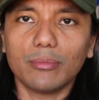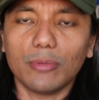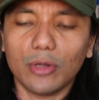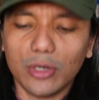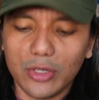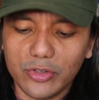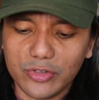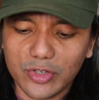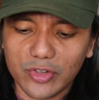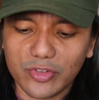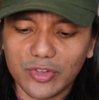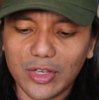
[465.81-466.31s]

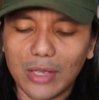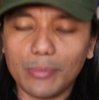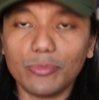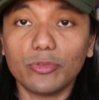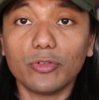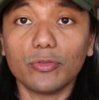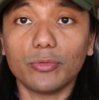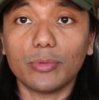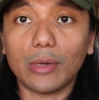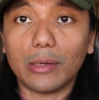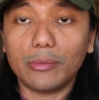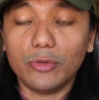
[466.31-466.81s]
Abolished
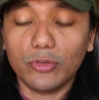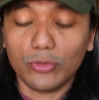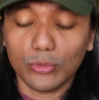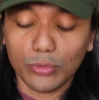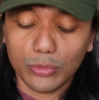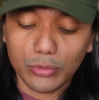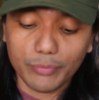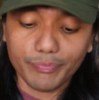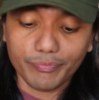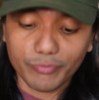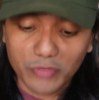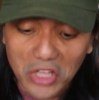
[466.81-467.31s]
exams in primary
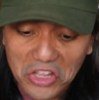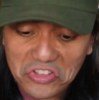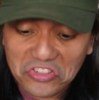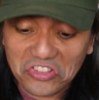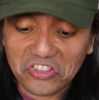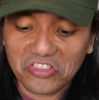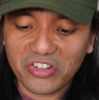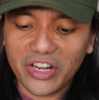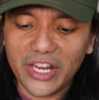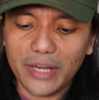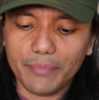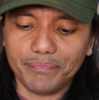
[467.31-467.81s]
school. That's
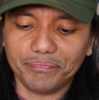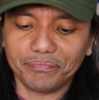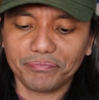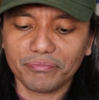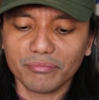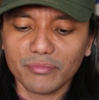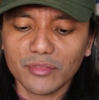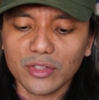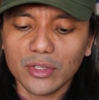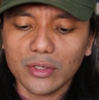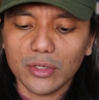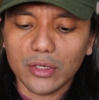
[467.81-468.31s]
great.
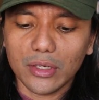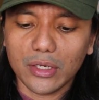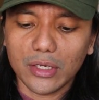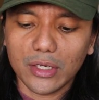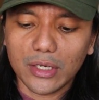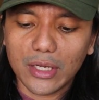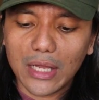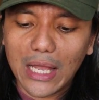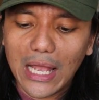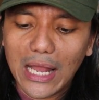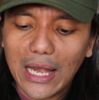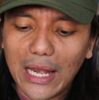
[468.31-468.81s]

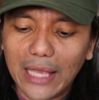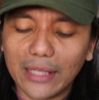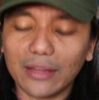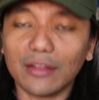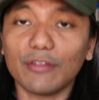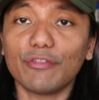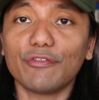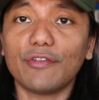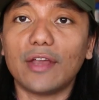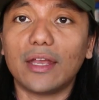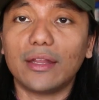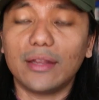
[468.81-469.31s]
I like
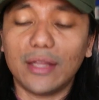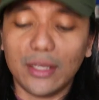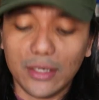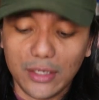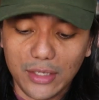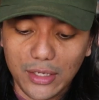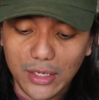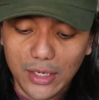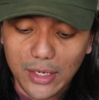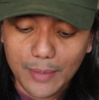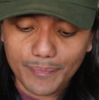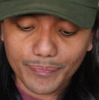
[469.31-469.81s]
the fact that
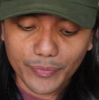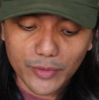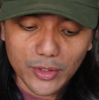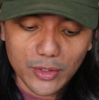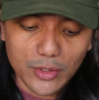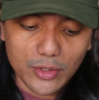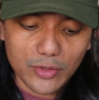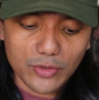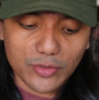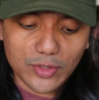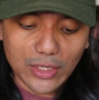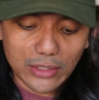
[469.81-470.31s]
he
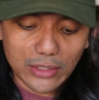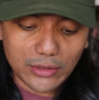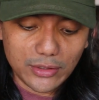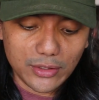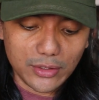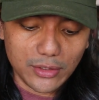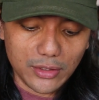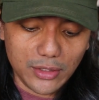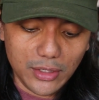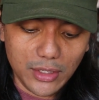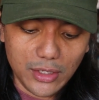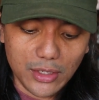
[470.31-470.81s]

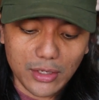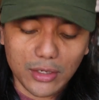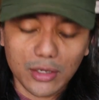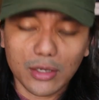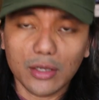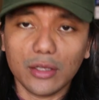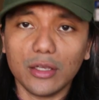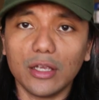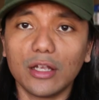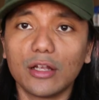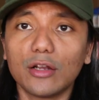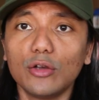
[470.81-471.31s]
started
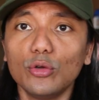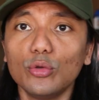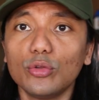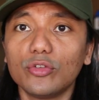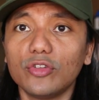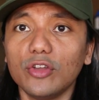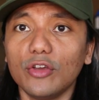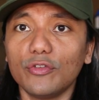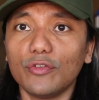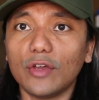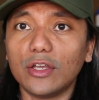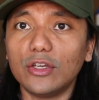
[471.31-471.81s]
the
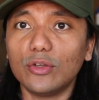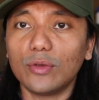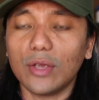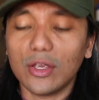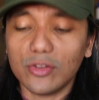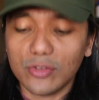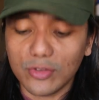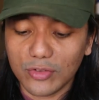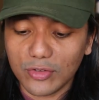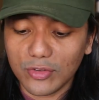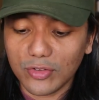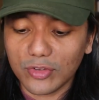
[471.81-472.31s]
inclusive
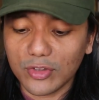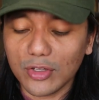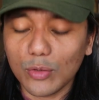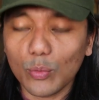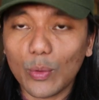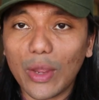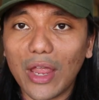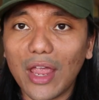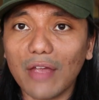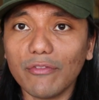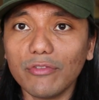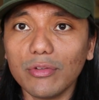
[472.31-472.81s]
education system
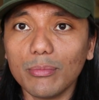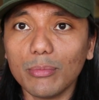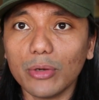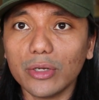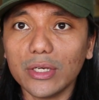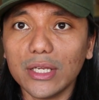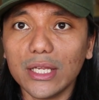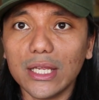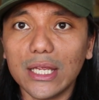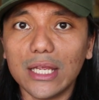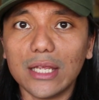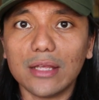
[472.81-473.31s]
where
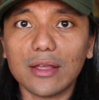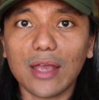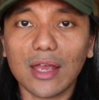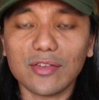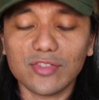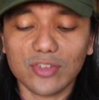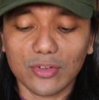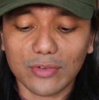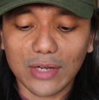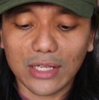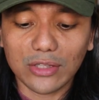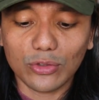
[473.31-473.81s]
everybody
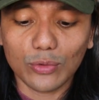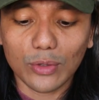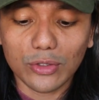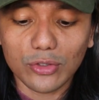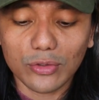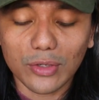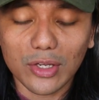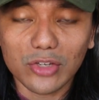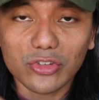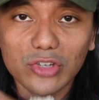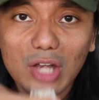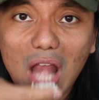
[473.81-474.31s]
has a right to
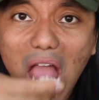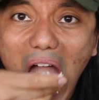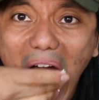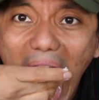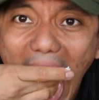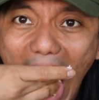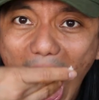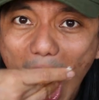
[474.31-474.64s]
education.